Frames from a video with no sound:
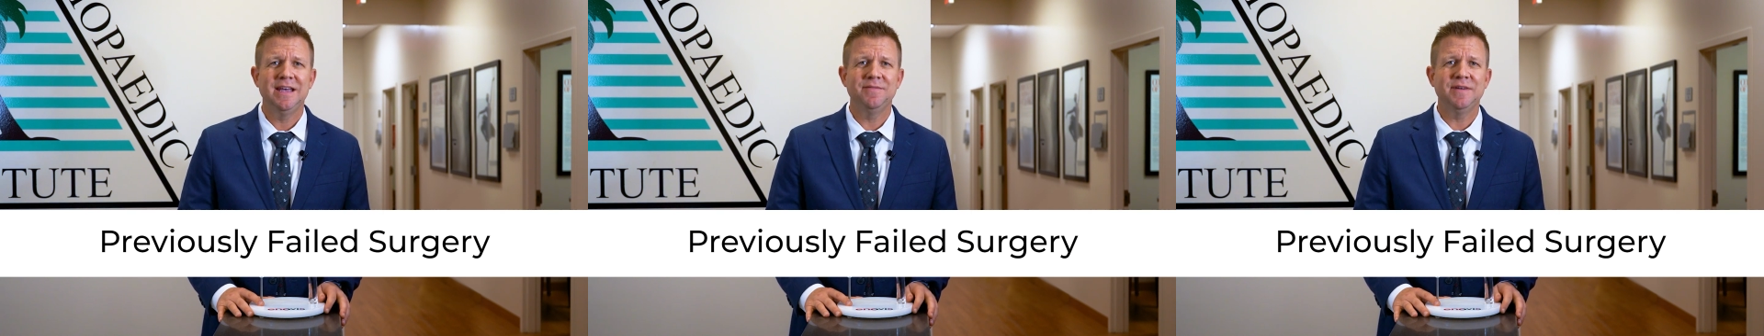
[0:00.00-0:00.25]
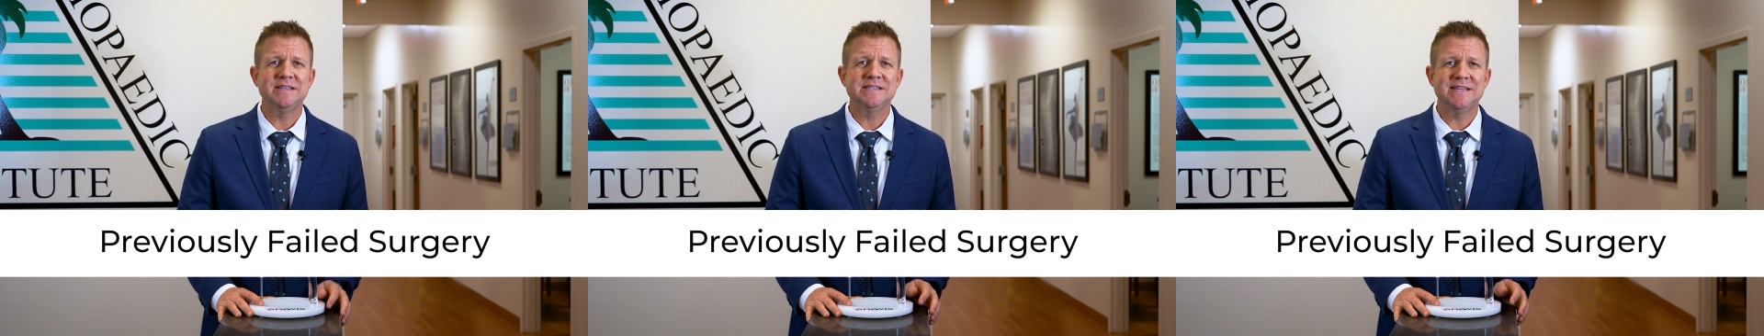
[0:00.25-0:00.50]

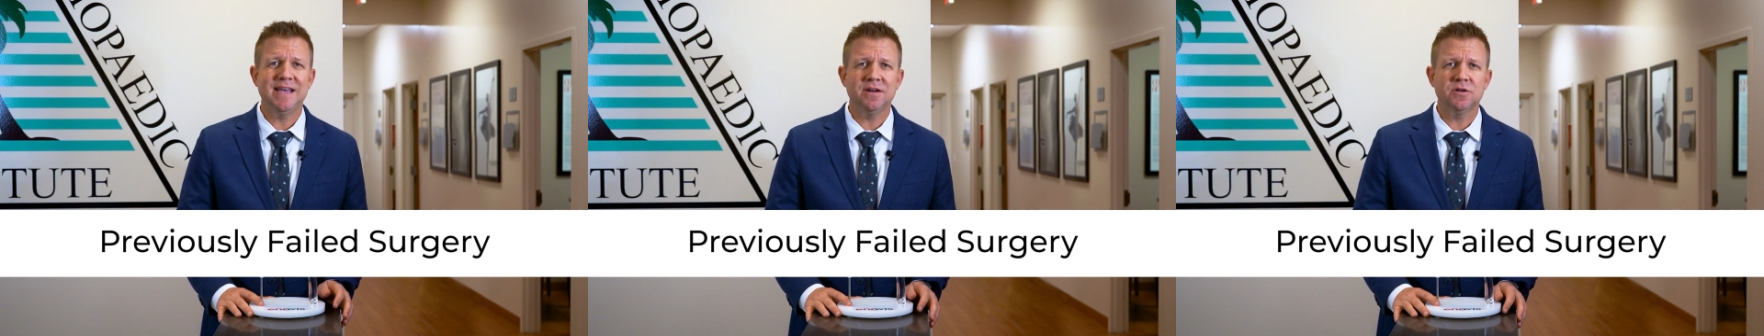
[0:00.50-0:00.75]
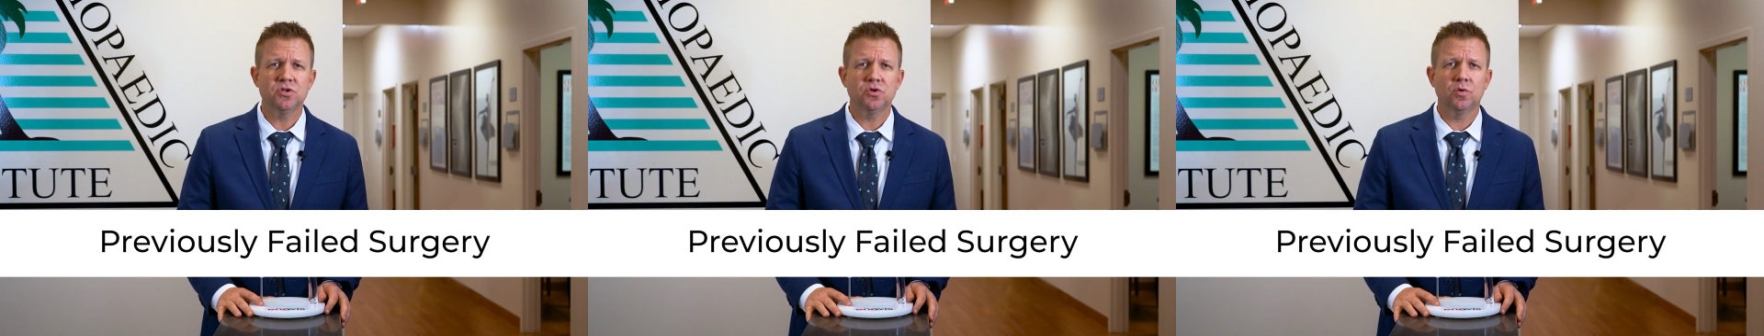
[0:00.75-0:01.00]
If a
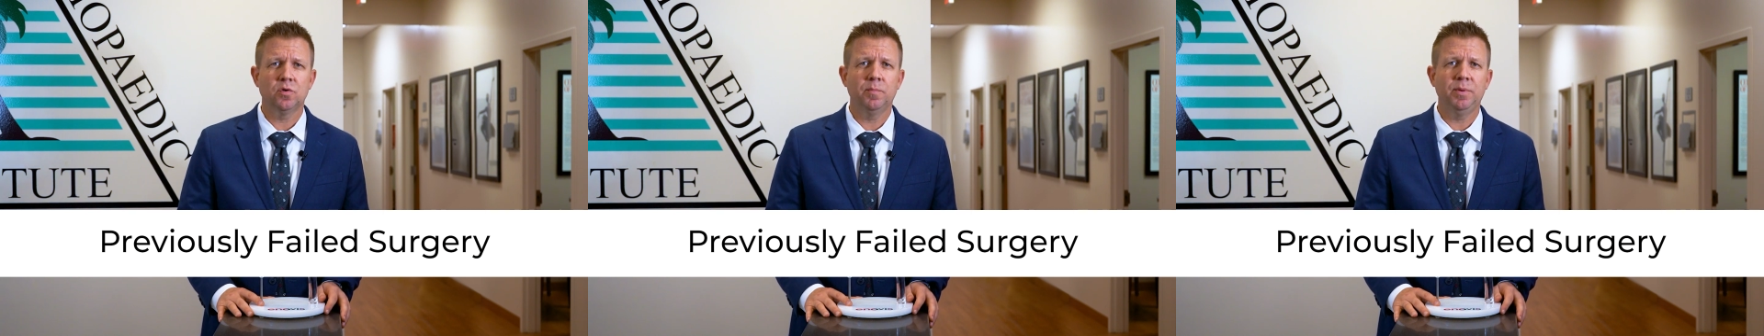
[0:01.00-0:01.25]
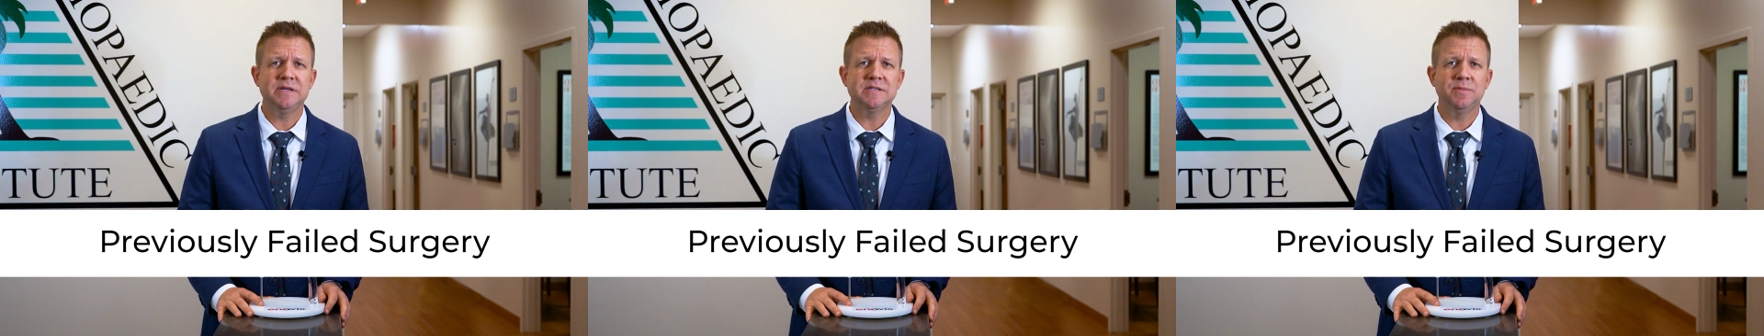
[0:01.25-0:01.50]
standard shoulder
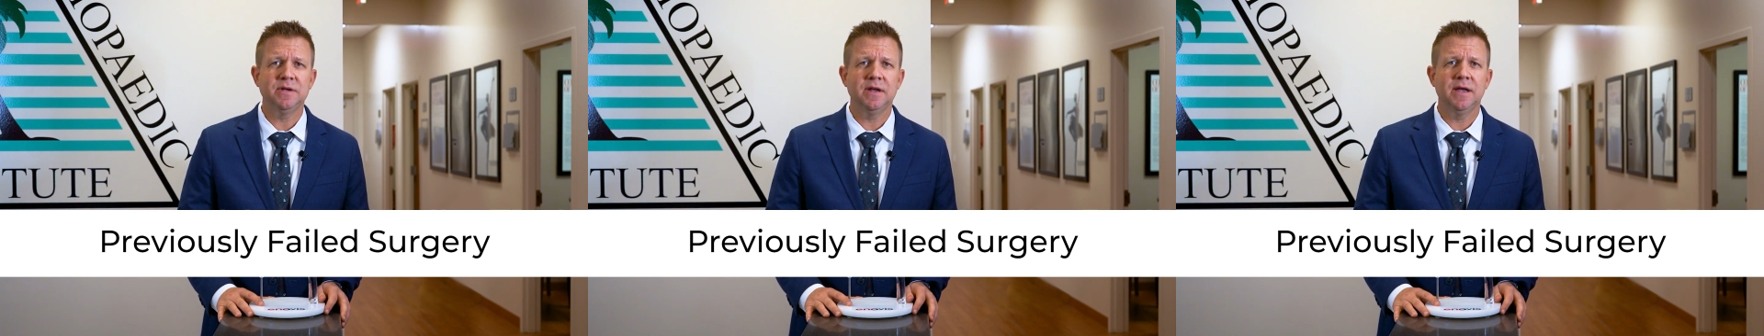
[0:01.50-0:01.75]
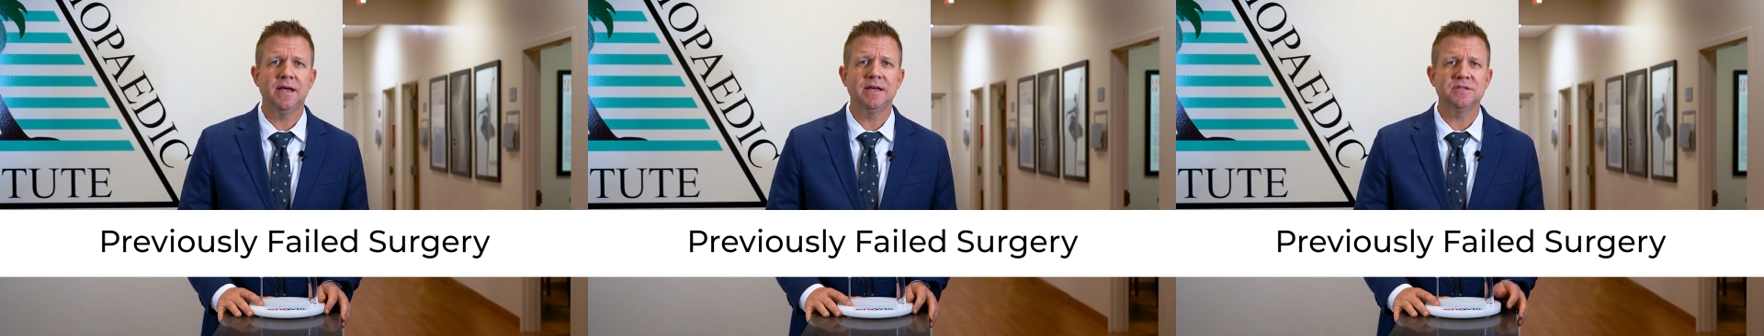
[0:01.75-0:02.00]
replacement
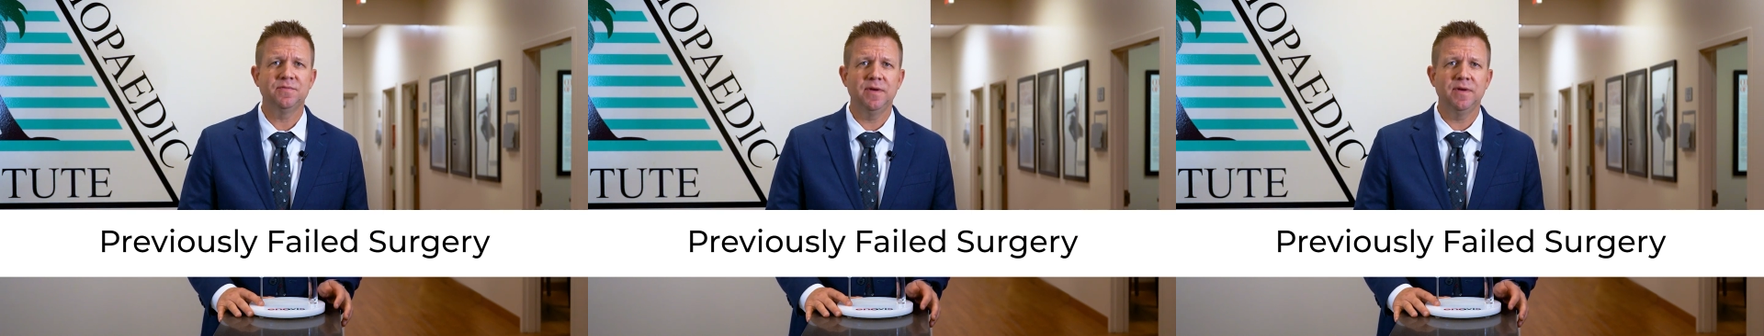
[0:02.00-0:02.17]
has